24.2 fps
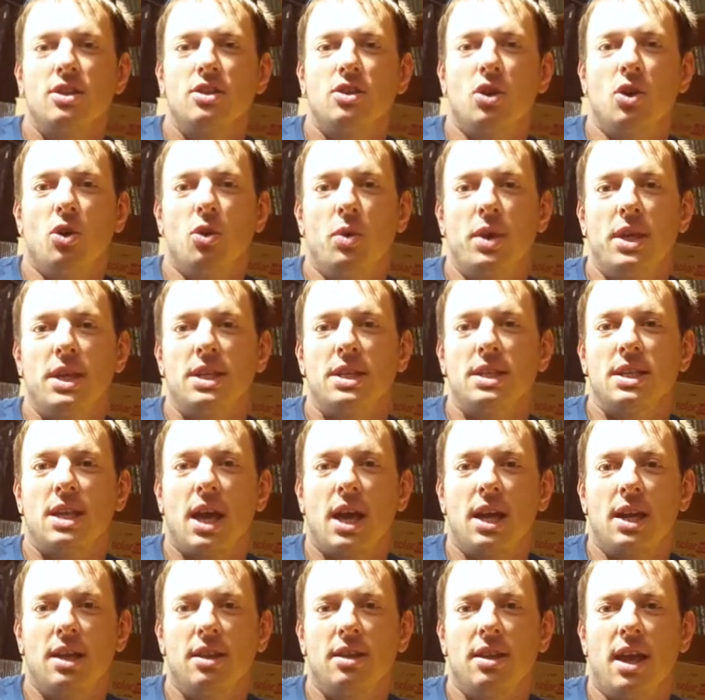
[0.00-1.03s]
So we
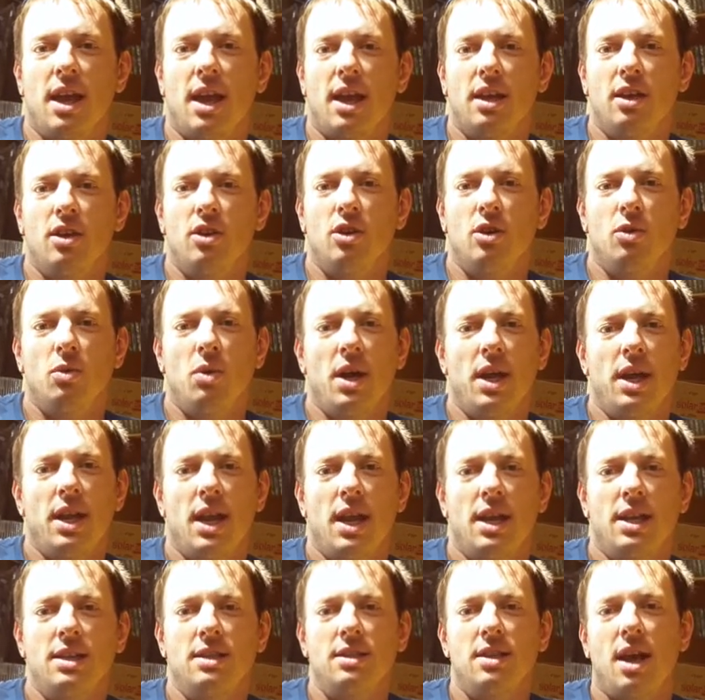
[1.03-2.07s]
decided that, you know what,
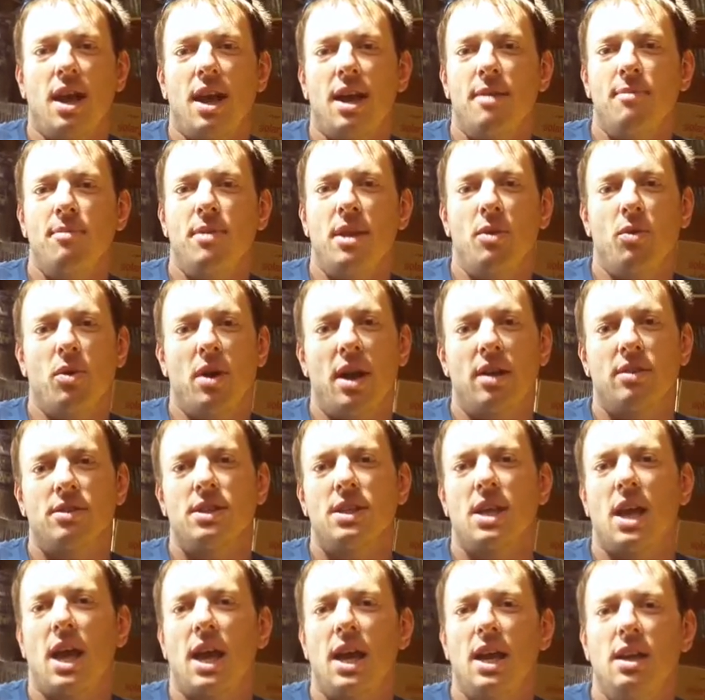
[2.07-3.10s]
anytime they were
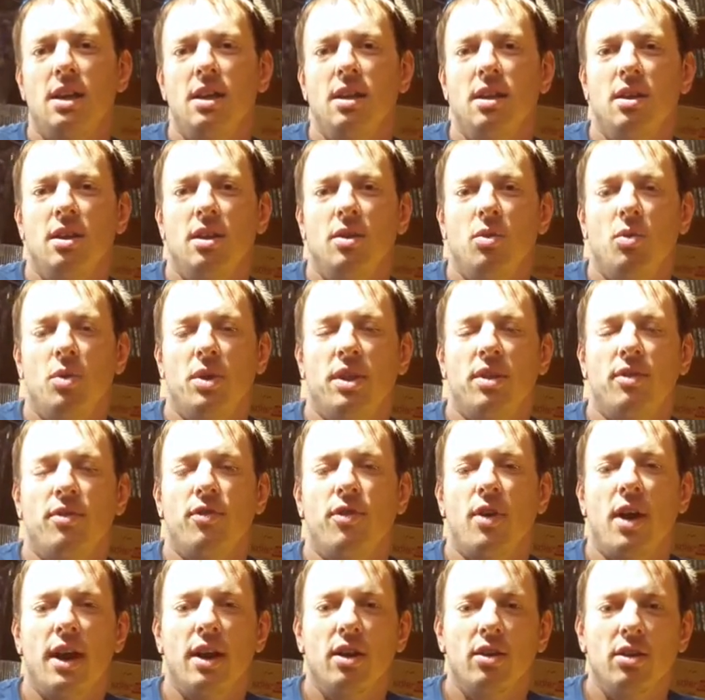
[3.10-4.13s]
outside with the
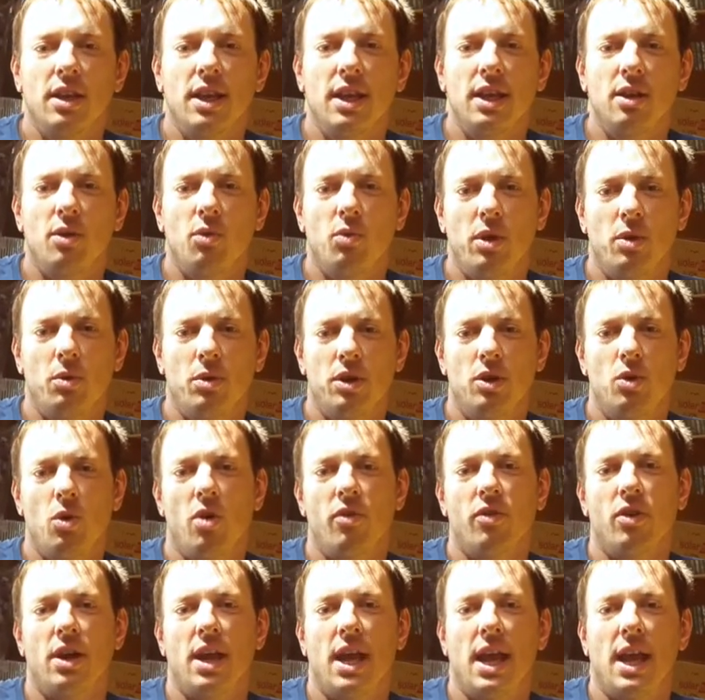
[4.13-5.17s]
fire lit, we would
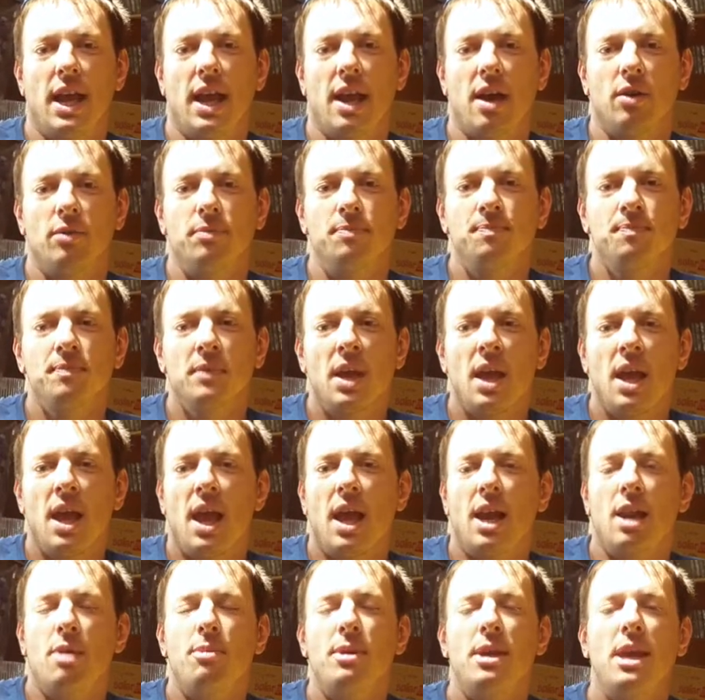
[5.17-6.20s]
go over and hang out.
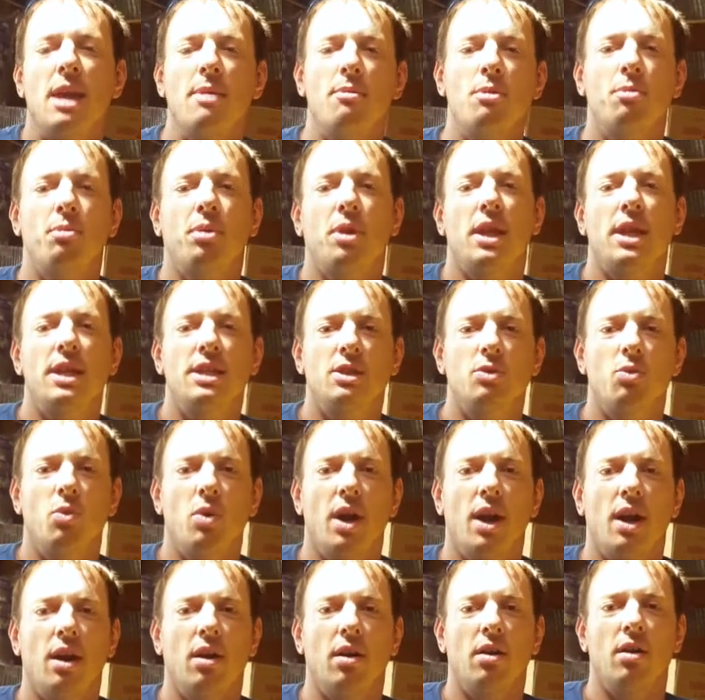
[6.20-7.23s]
And it became a place
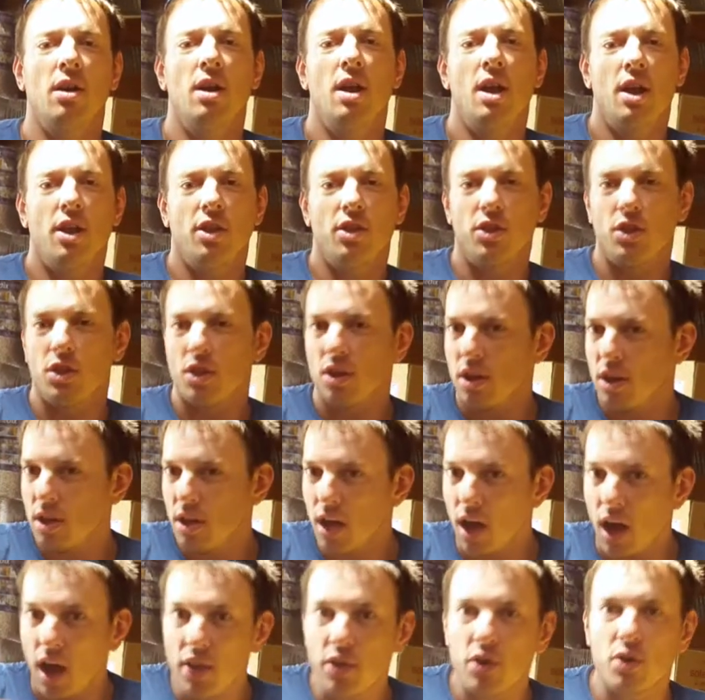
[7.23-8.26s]
where the
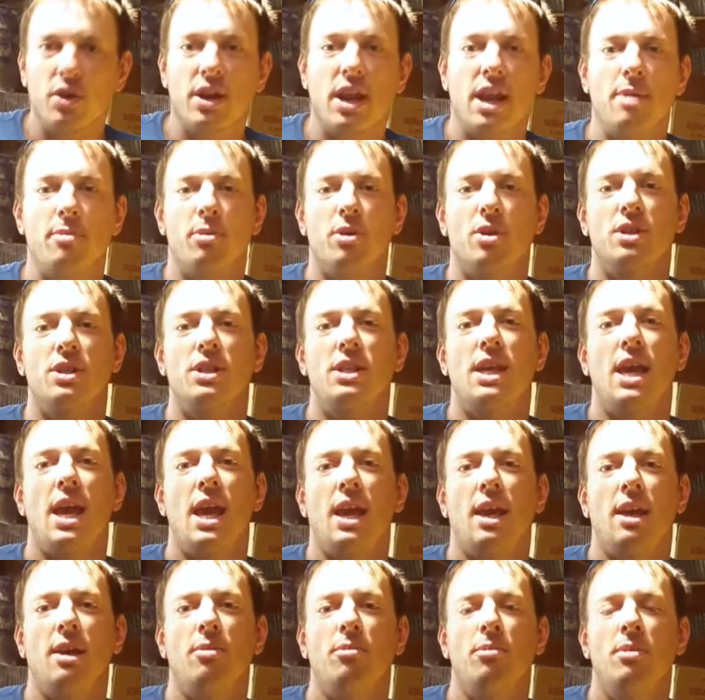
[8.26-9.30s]
other neighbors
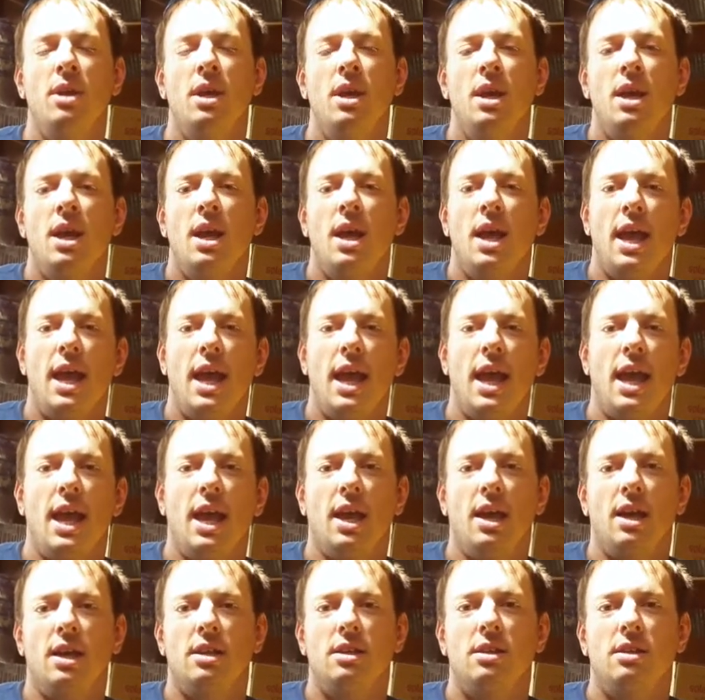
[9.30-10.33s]
came
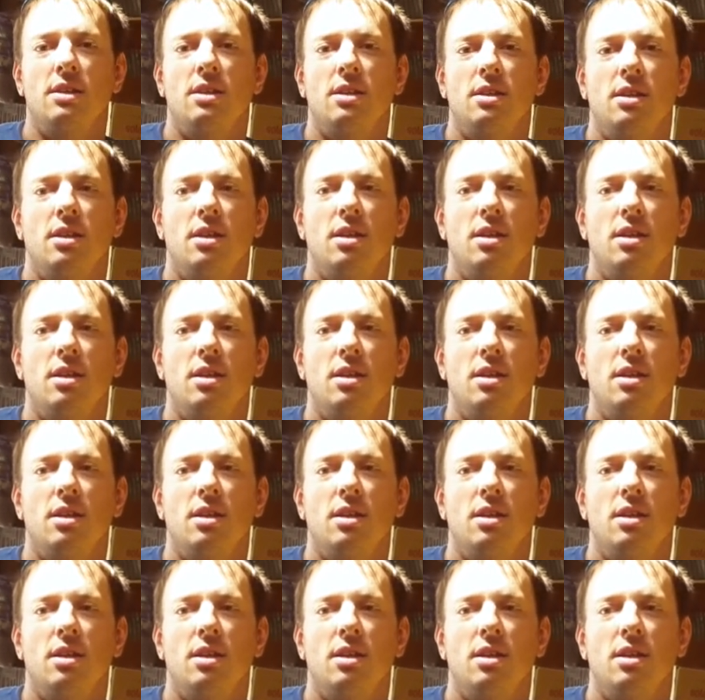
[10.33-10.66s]
and